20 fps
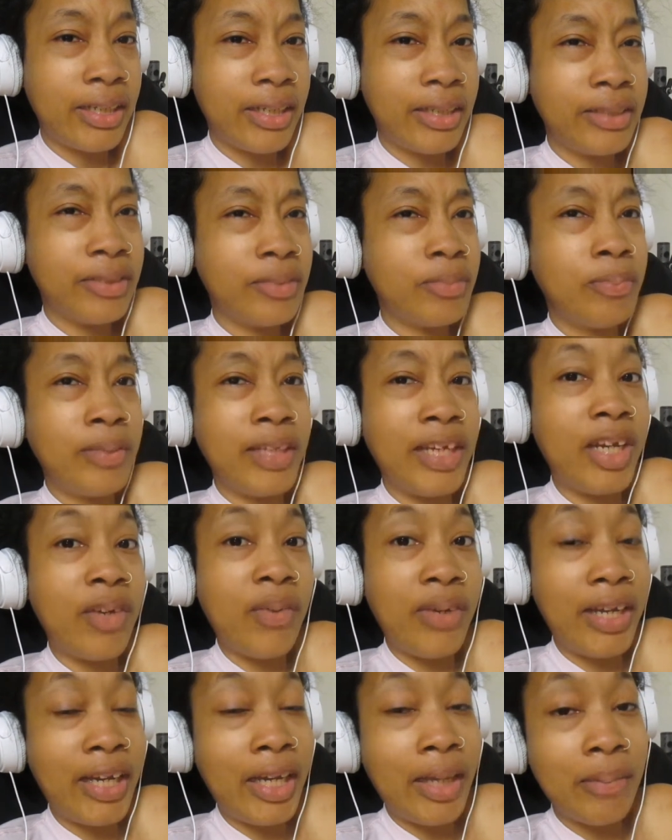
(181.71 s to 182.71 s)
He played
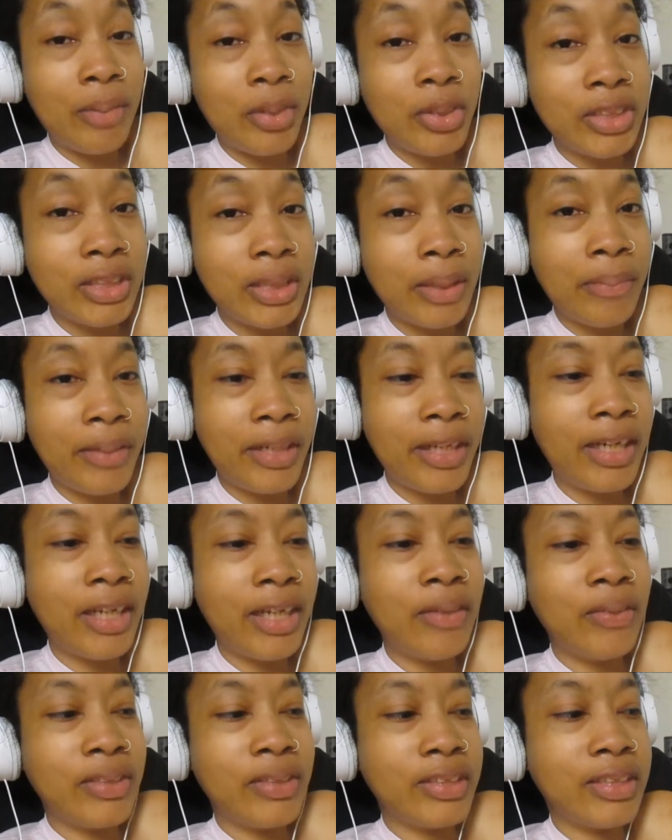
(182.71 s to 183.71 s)
reggae music, but
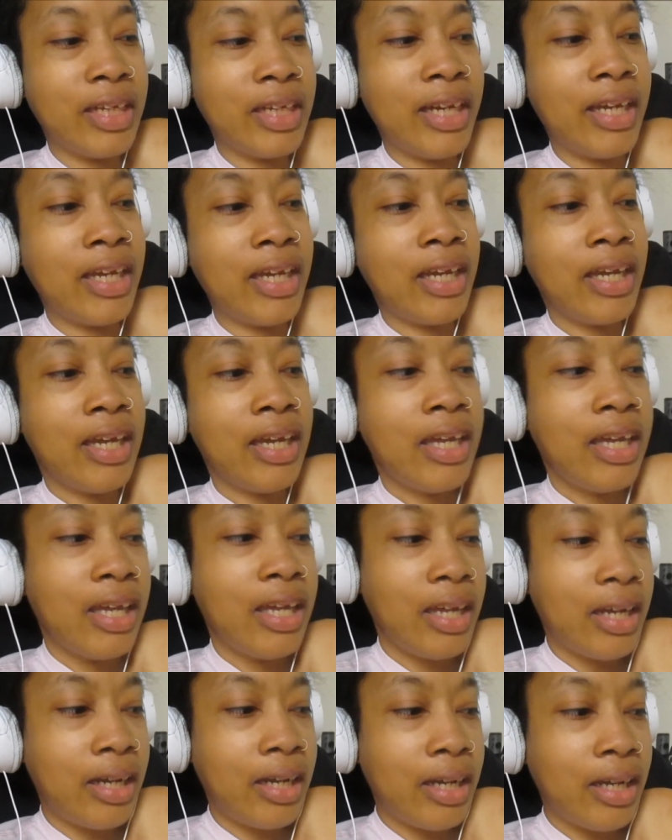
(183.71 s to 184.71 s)
it was like
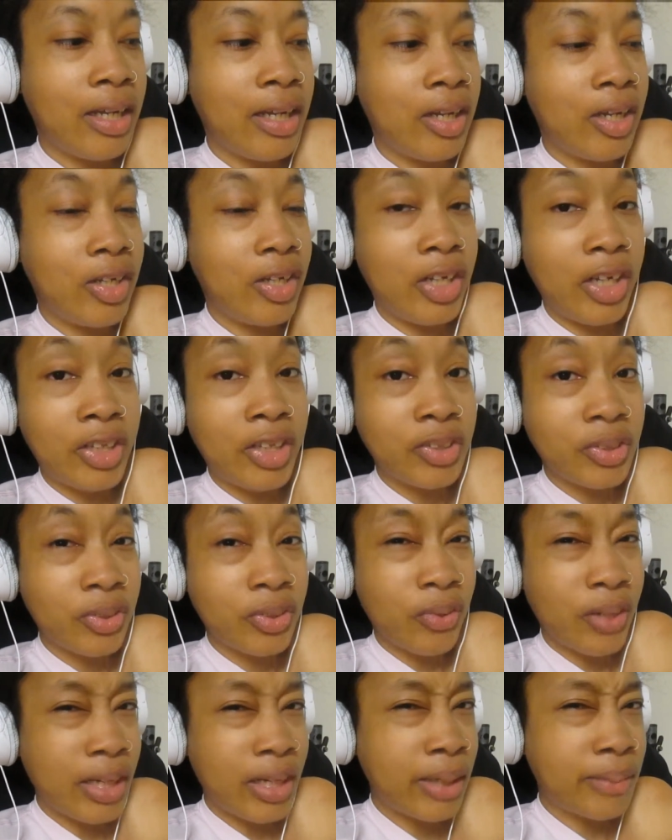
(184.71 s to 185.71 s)
a, a nursery
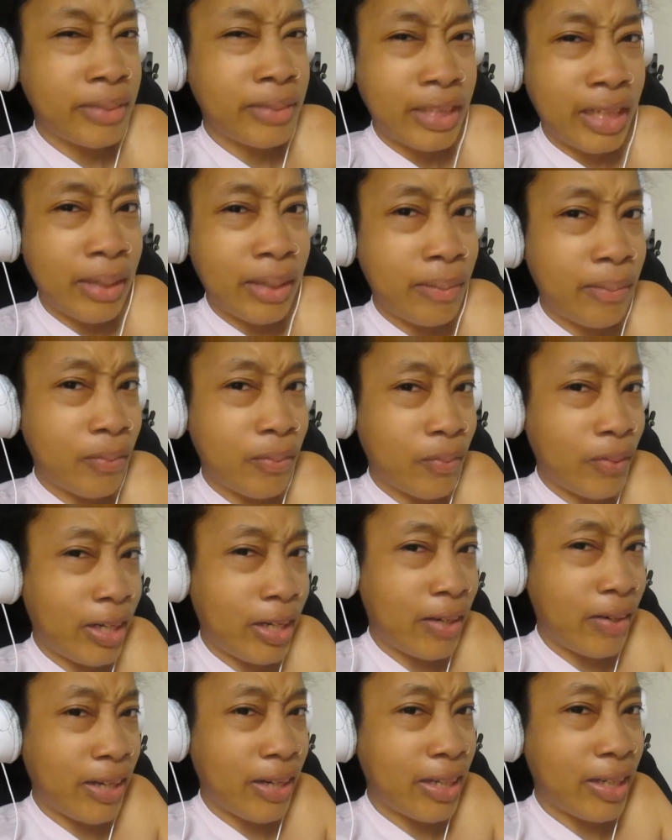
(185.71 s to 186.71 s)
rhyme type
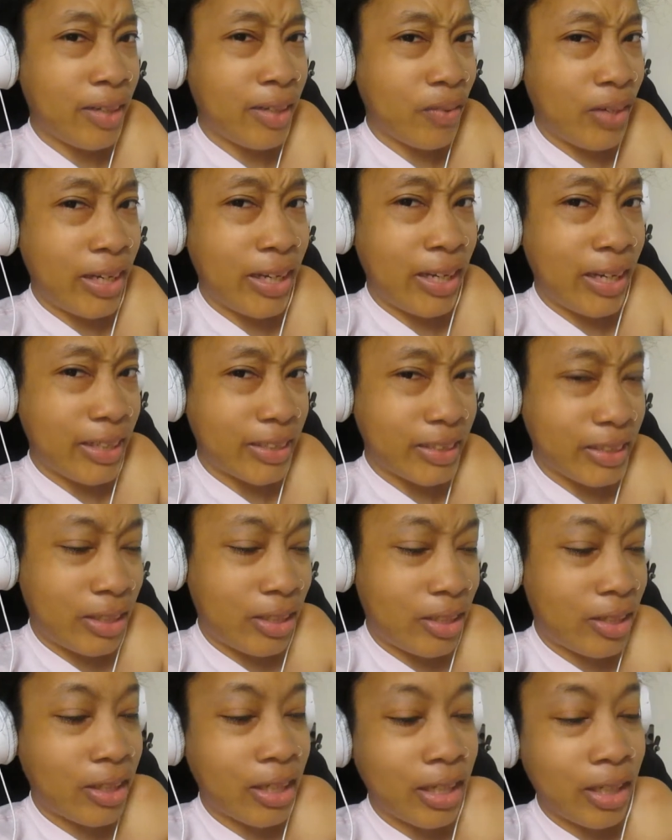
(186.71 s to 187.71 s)
reggae reggae
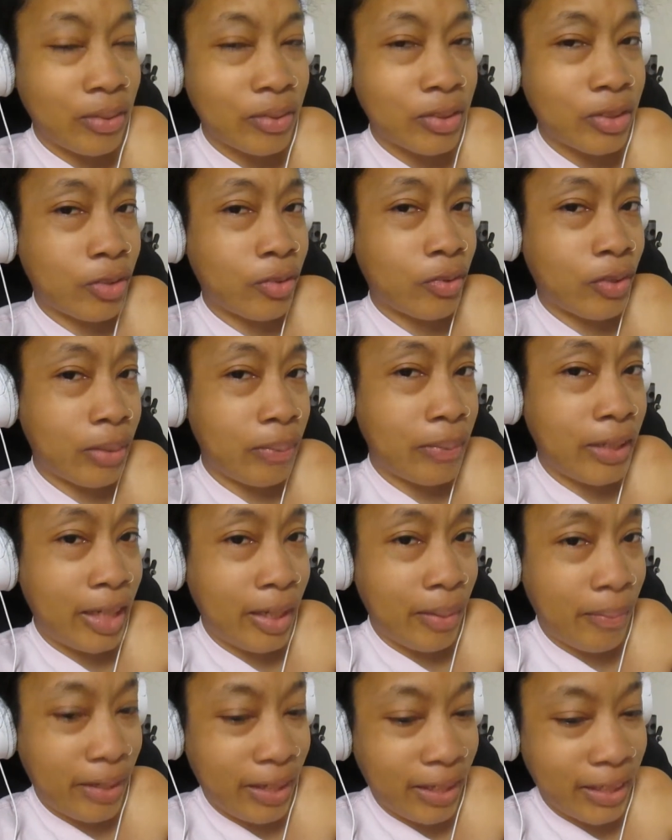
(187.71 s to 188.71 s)
song, and it was Three
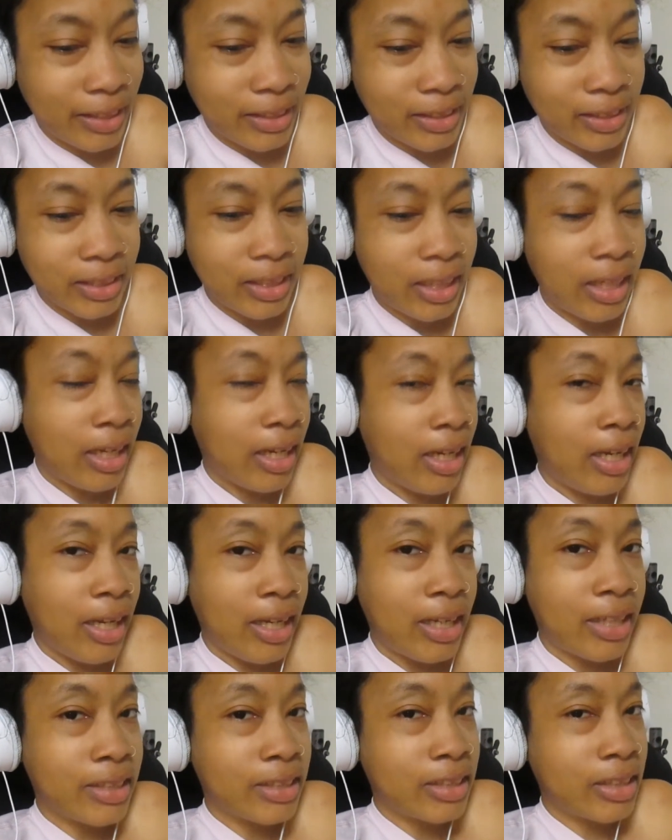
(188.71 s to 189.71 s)
Blind Mice.
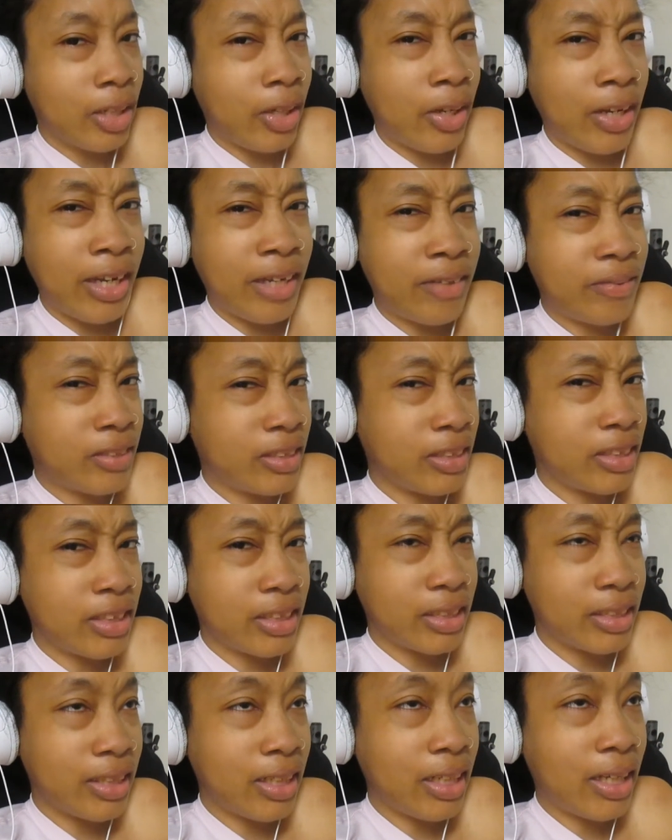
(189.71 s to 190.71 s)
And so ever since
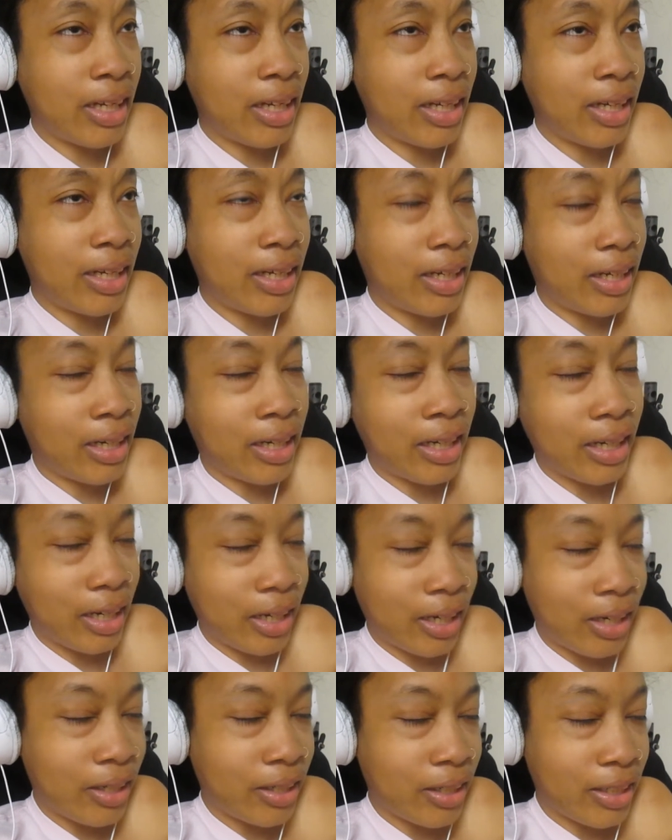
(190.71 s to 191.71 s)
Derek
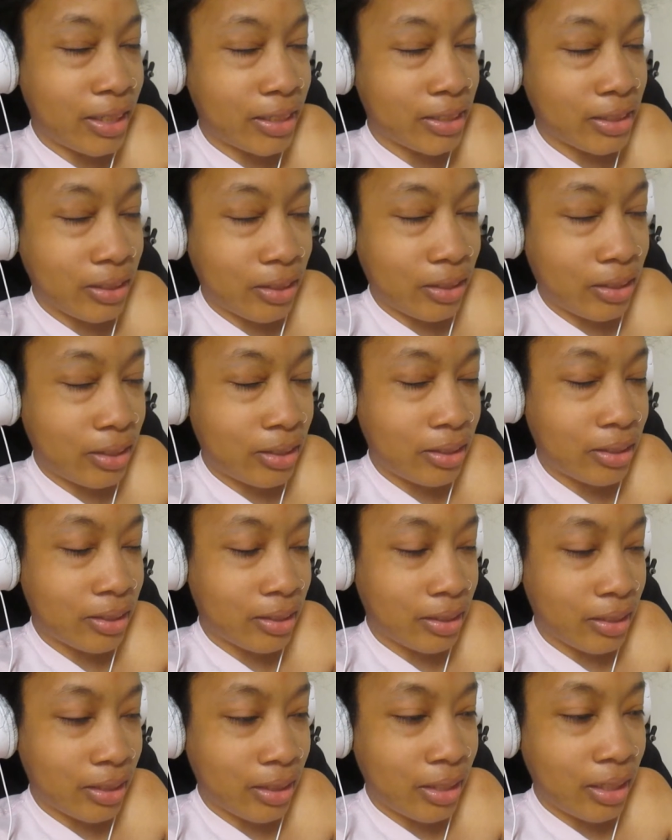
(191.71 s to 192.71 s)
heard that song,
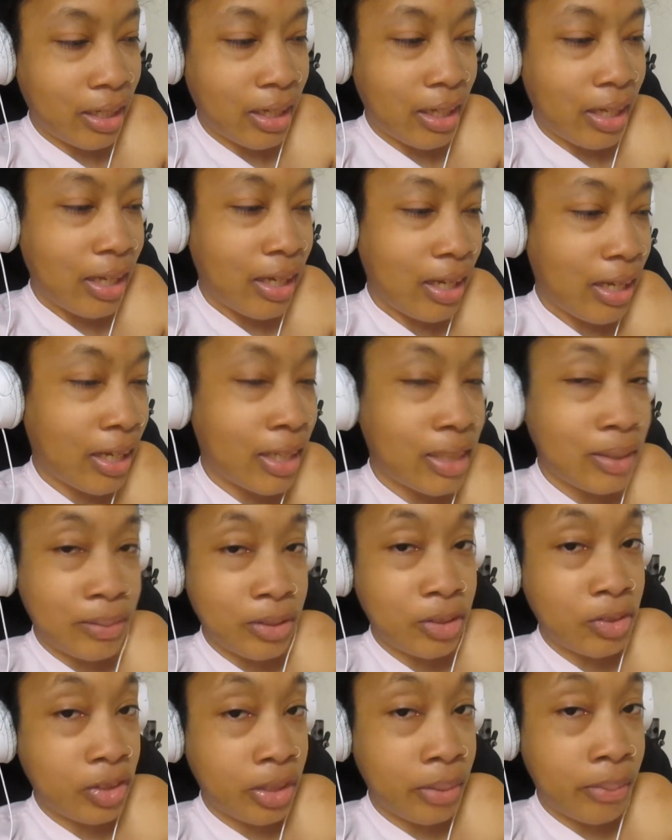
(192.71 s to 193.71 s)
he's
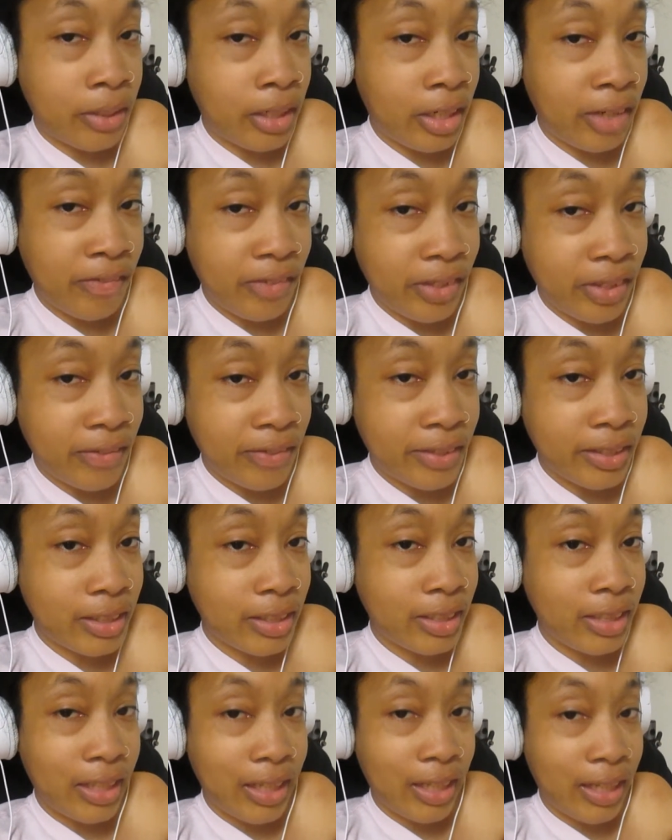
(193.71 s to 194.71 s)
been tripping off of it
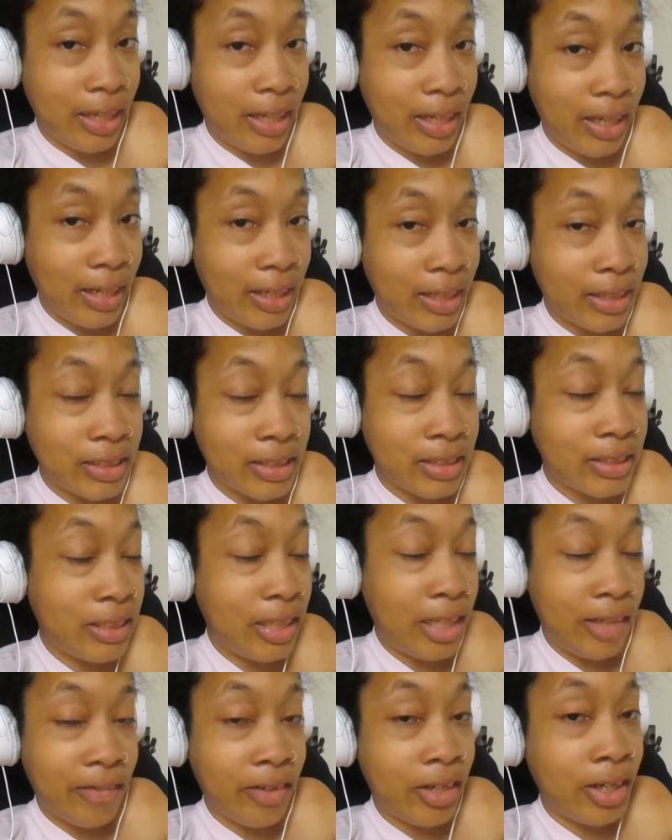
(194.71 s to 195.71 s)
because he's
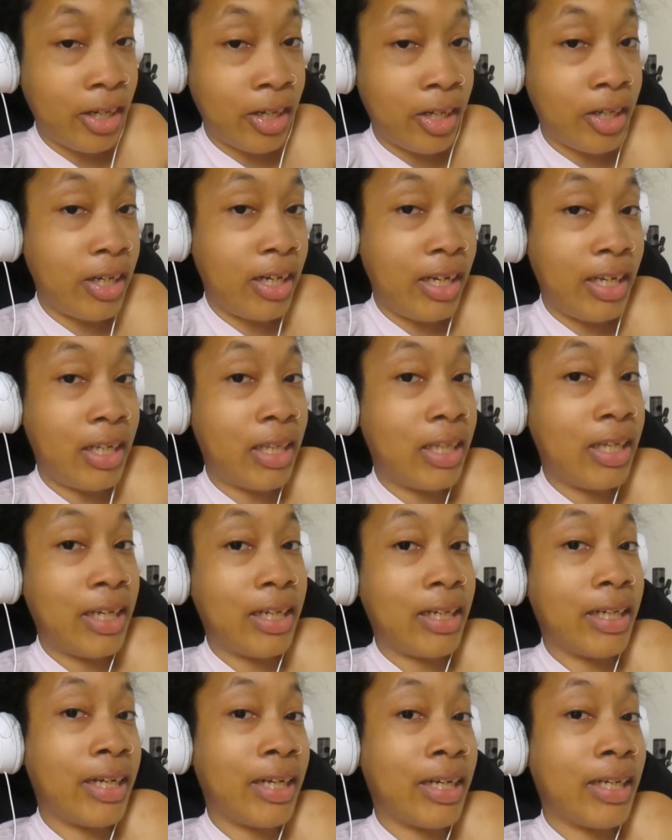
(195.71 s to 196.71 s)
never heard
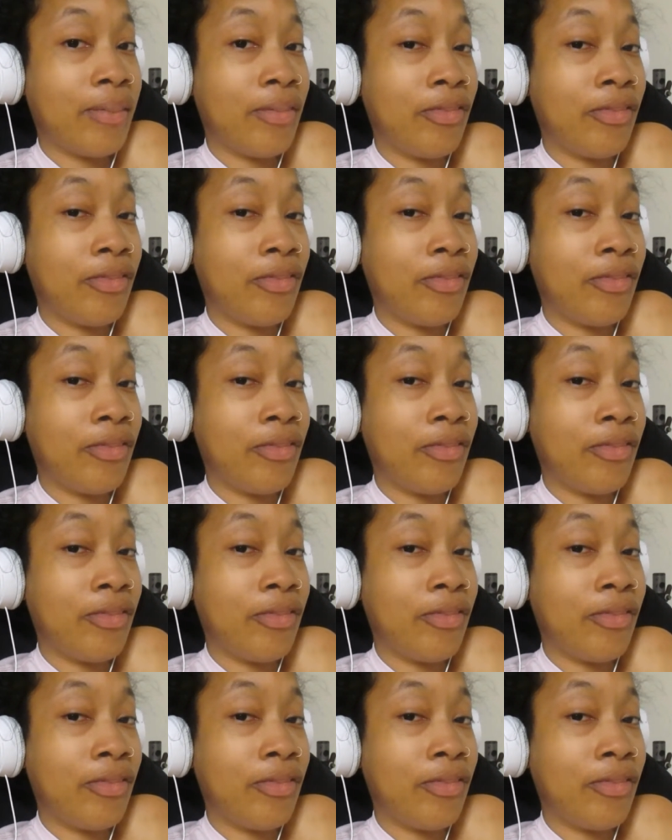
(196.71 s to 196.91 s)
anything like it